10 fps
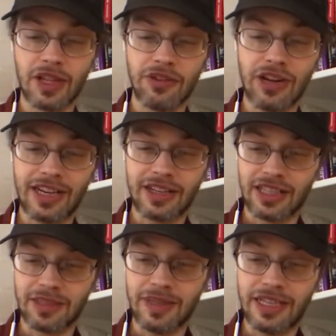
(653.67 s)
and
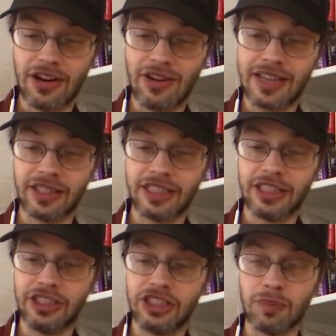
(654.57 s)
recognising me directly,
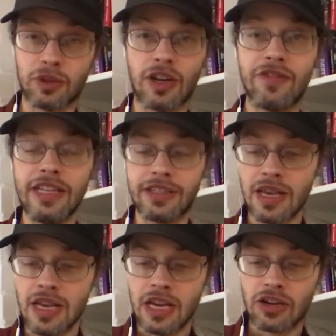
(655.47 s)
she jumped to her feet,
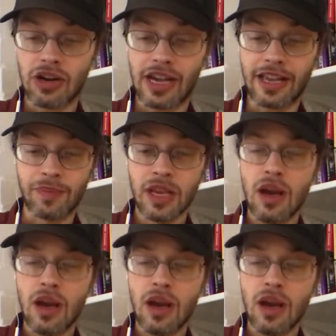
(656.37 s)
crying,